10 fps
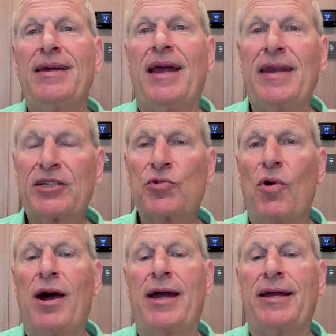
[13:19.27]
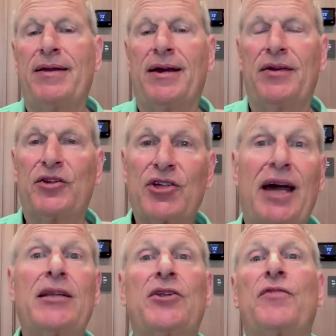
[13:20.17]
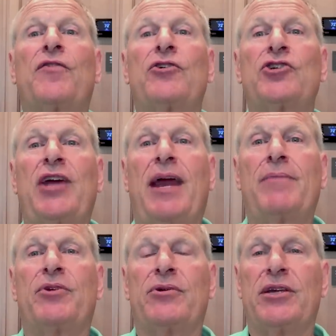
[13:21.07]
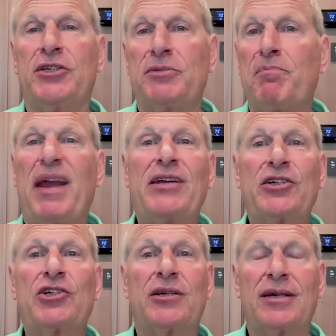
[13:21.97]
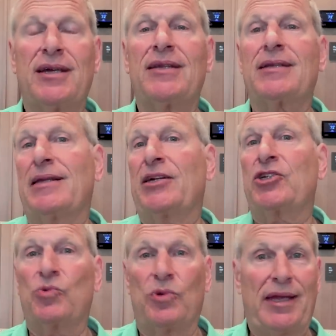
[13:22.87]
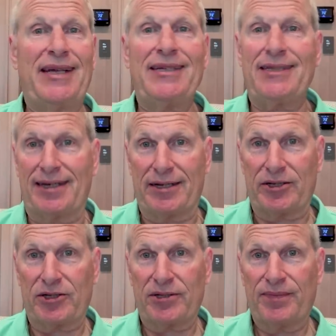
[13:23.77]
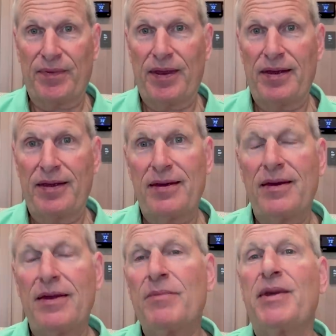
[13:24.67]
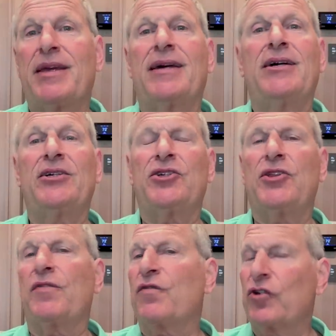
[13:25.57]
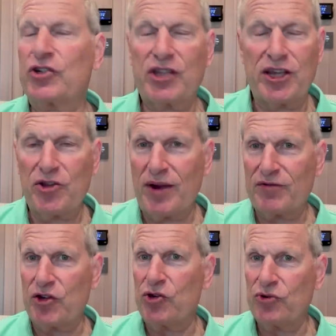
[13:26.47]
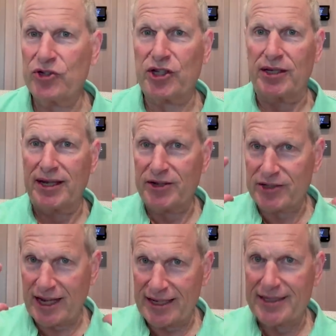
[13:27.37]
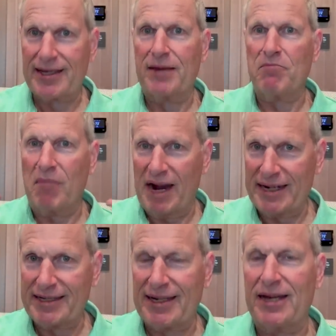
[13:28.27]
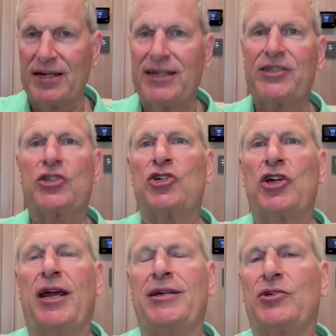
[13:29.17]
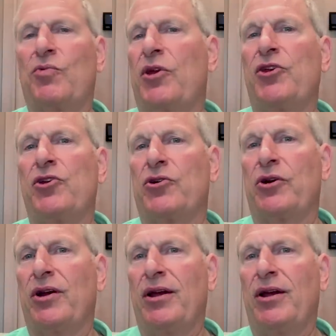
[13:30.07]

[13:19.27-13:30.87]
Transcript: And that's why uh, the title of the first chapter is Banishing Intellectual Laziness because the first thing you have to do is the leader's headset mindset needs to change, whether you're